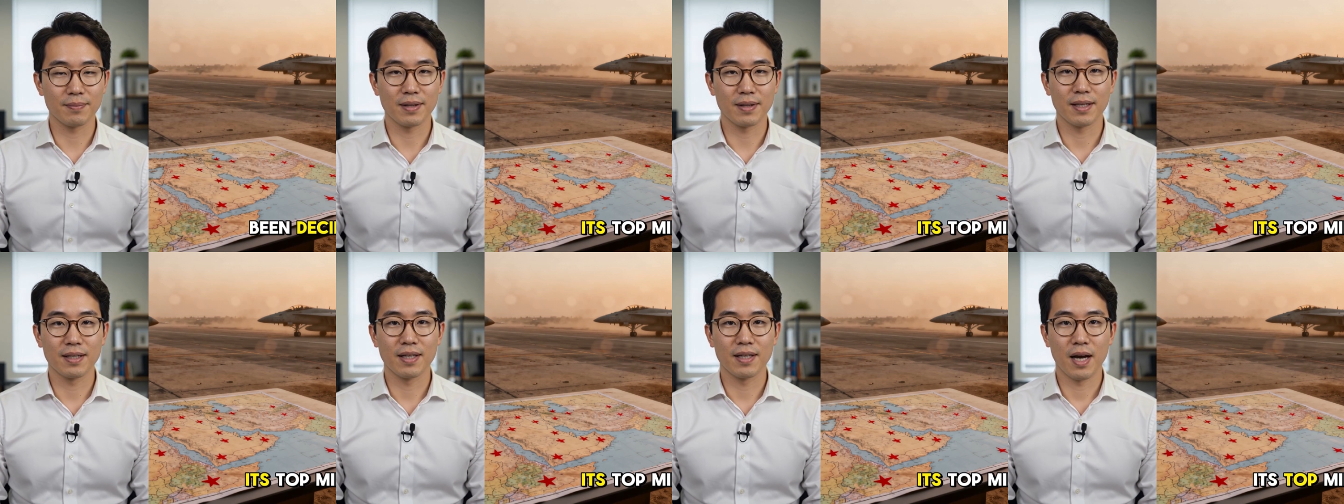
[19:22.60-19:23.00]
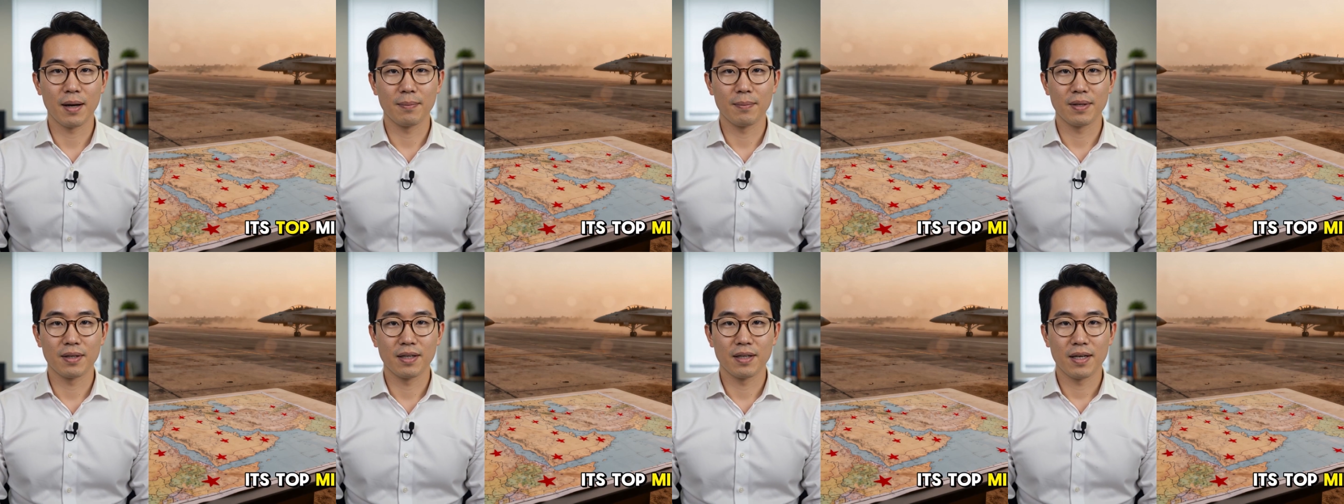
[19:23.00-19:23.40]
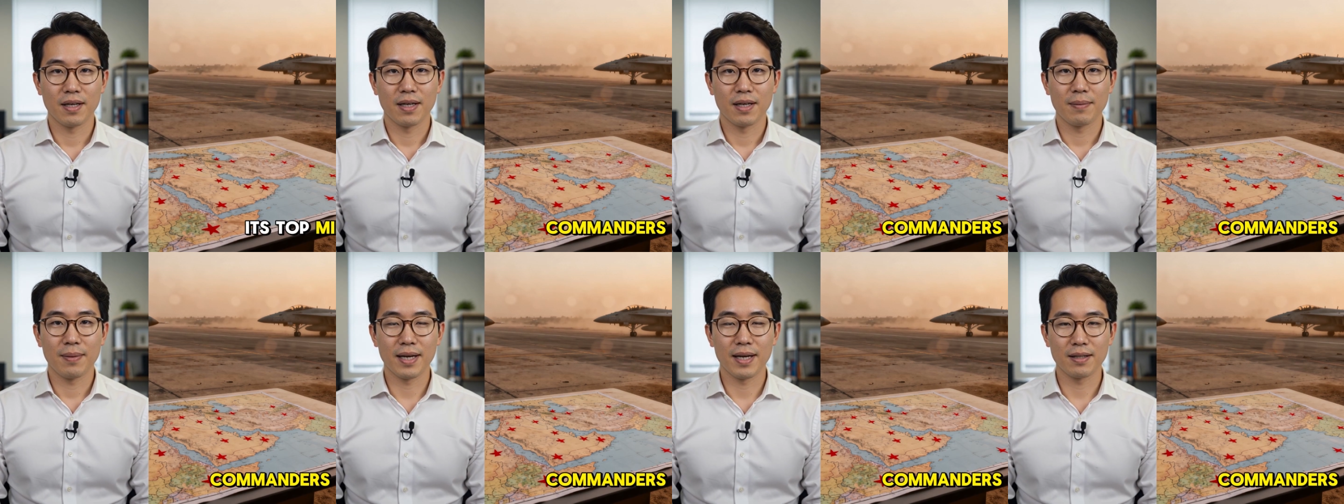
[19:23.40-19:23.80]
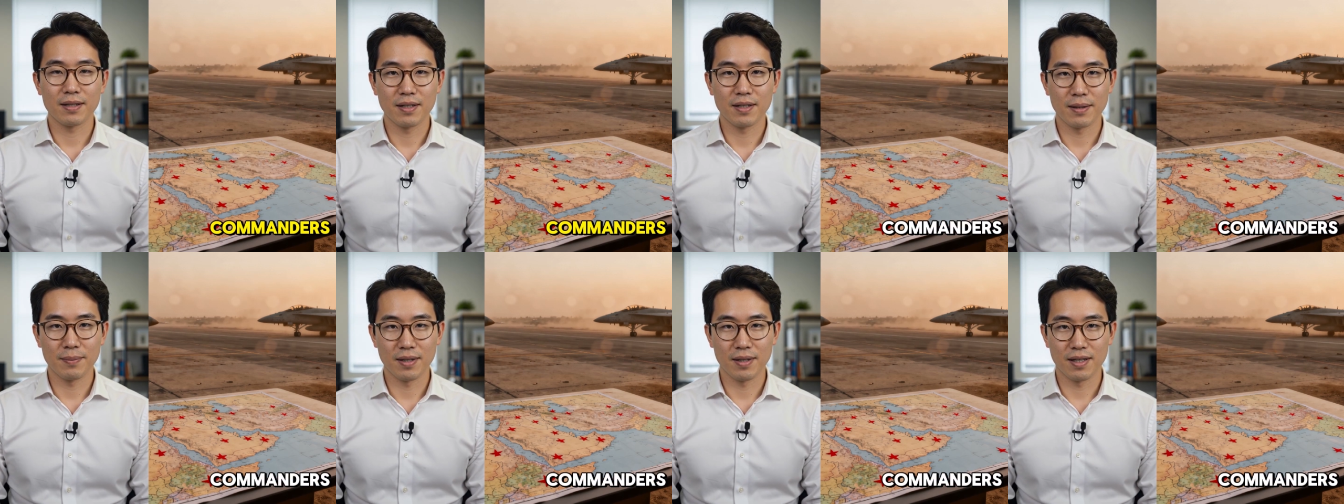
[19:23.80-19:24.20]
Its top military
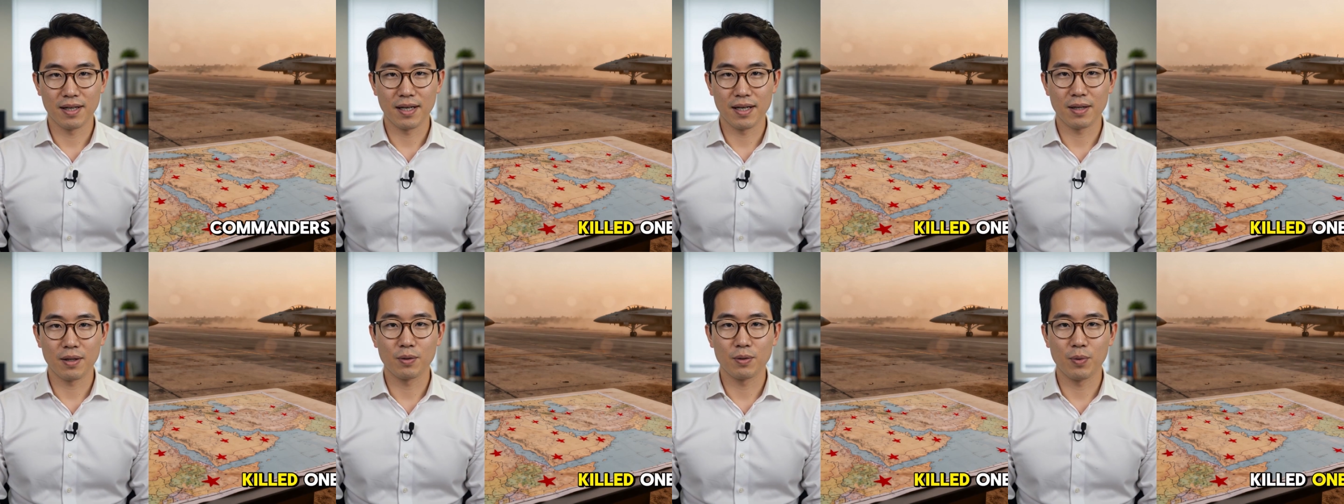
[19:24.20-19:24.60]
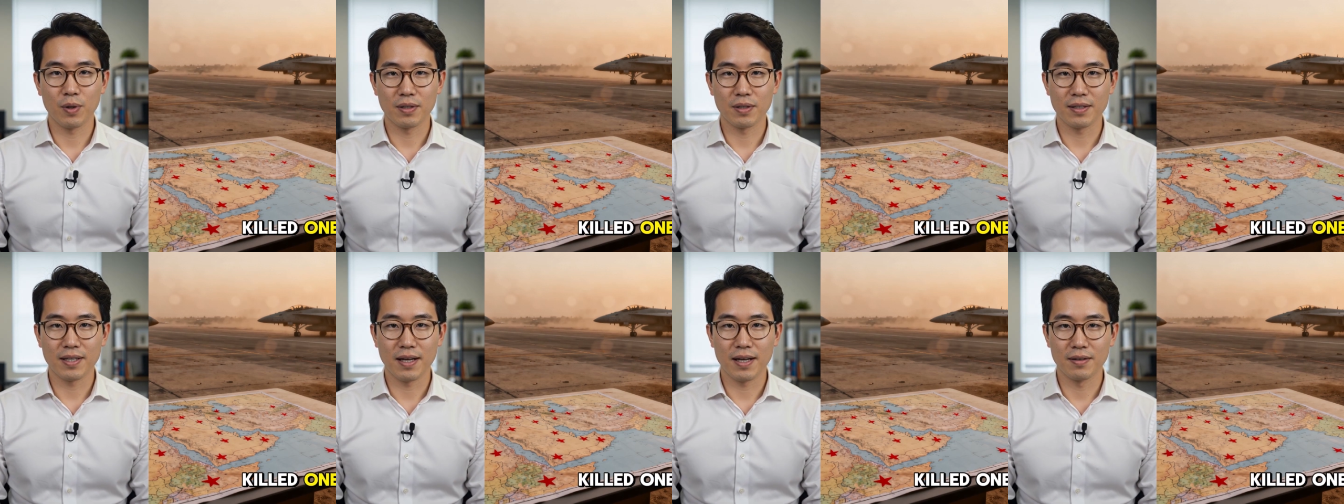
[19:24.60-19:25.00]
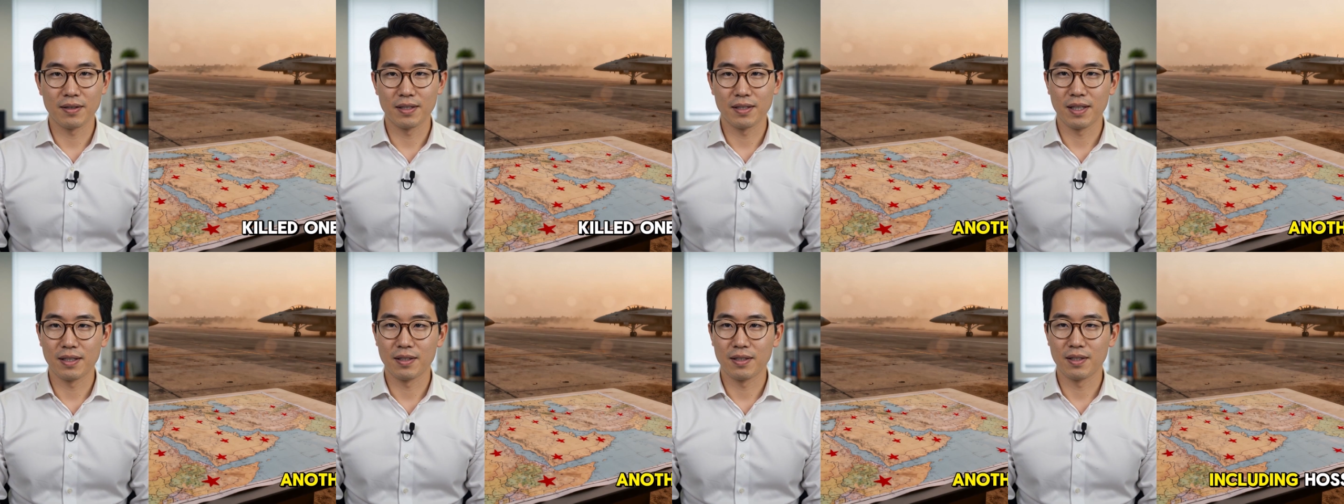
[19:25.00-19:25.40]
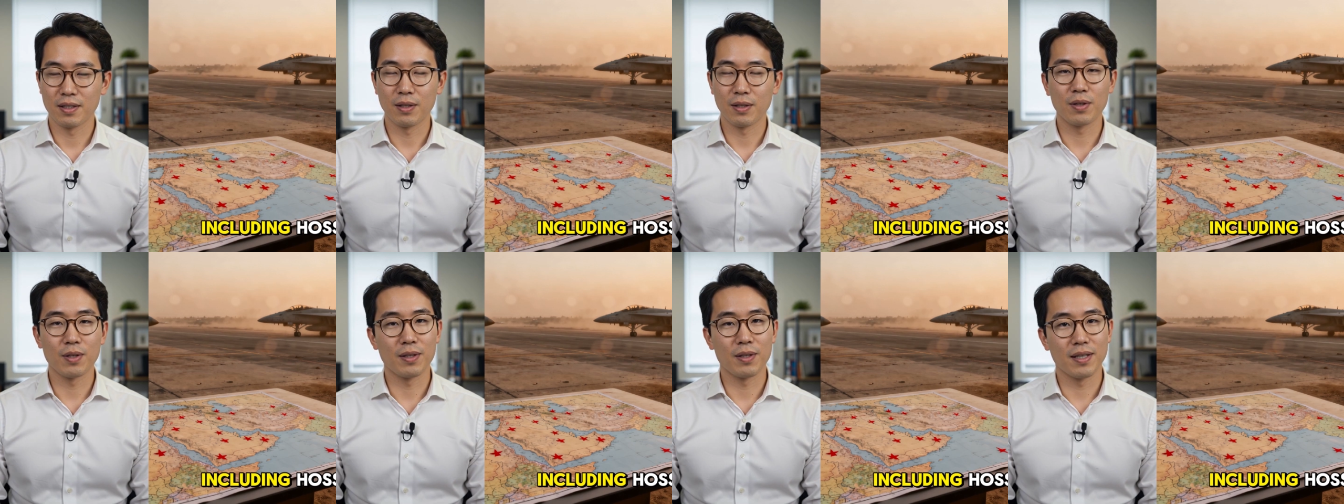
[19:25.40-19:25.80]
commanders have been killed one after another,
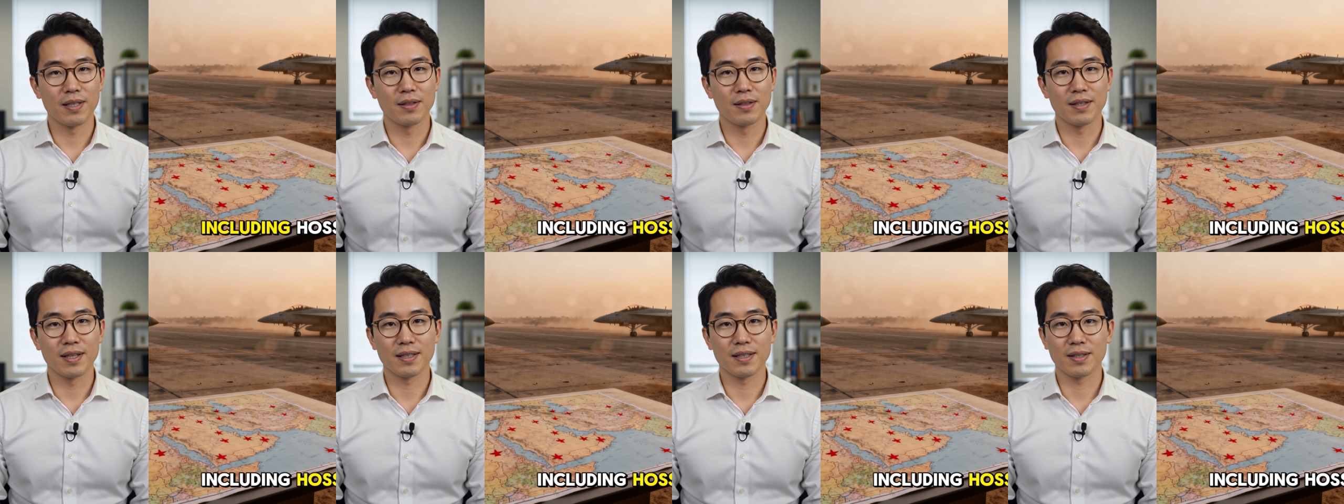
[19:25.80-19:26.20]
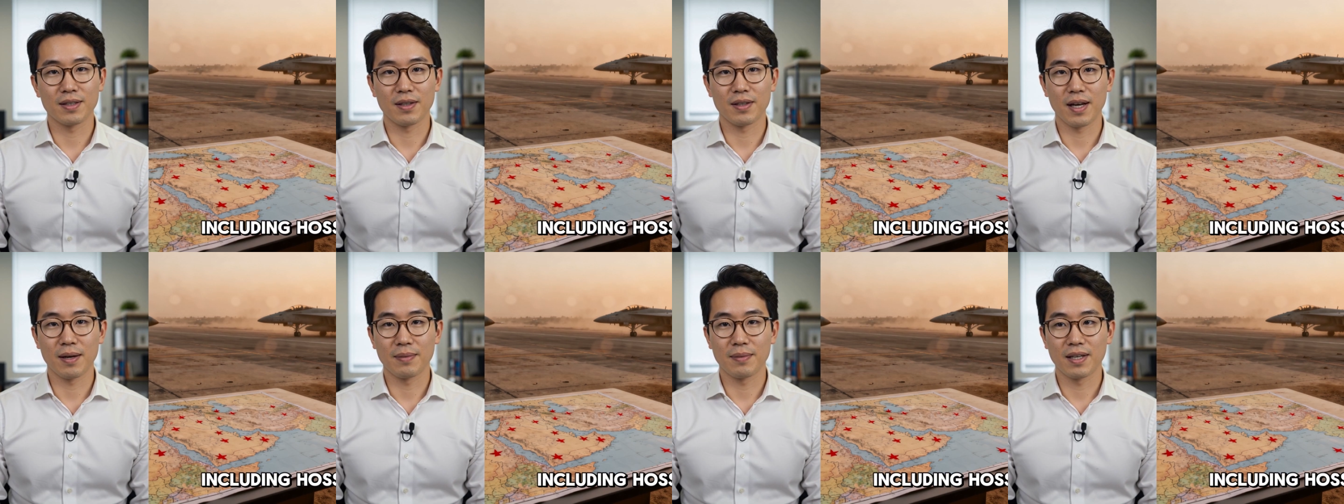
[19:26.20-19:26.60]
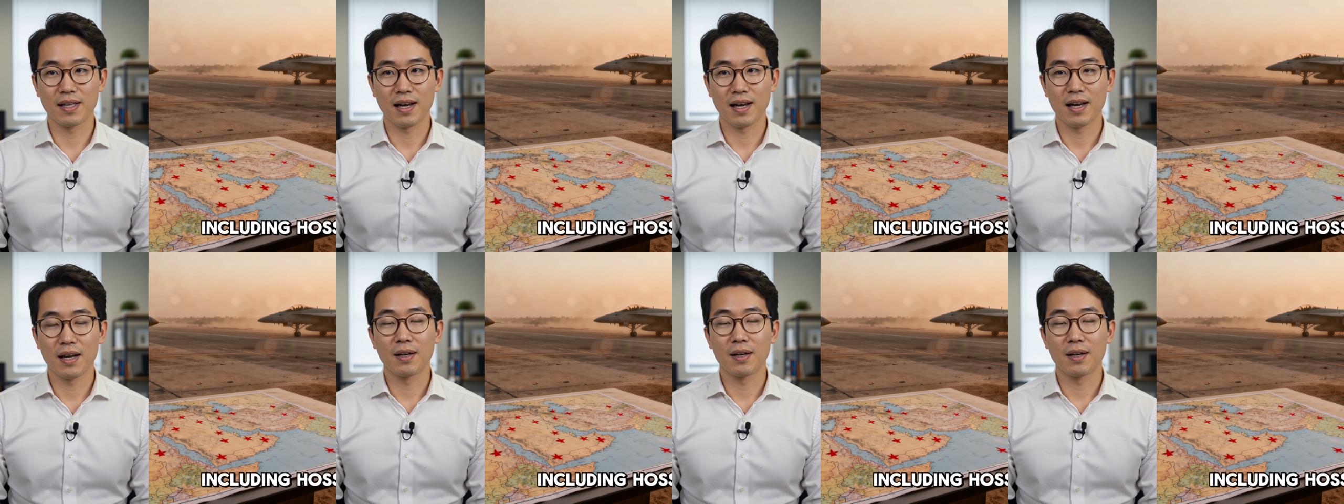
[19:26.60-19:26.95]
including Hossein Salami,